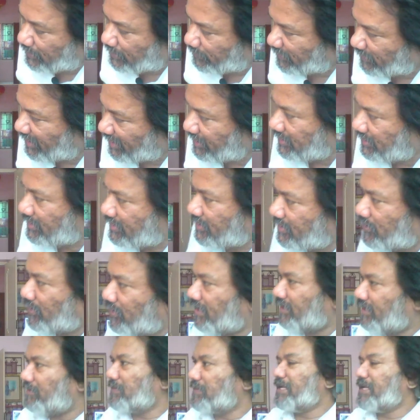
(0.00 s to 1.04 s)
stimulus so
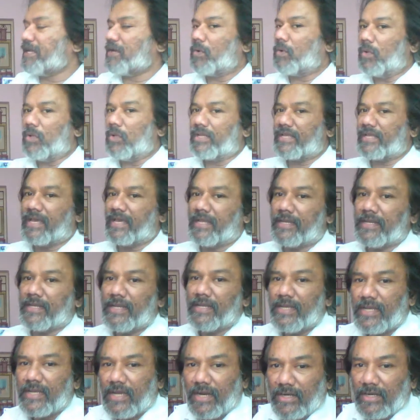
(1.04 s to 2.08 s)
that we all can
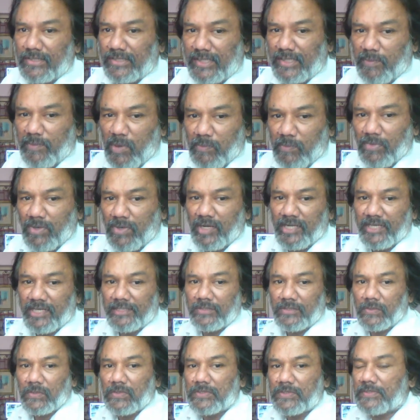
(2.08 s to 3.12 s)
remember
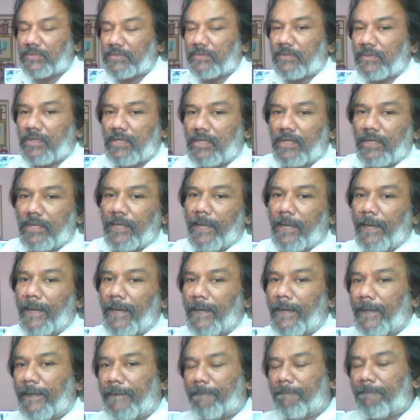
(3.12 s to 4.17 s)
it also.
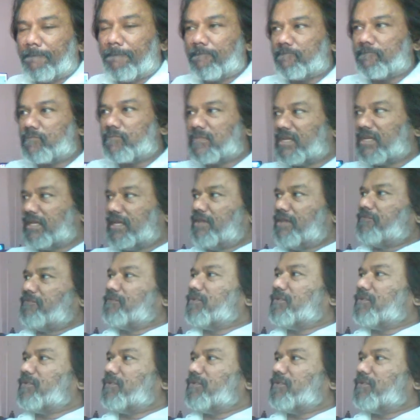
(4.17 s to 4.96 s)
If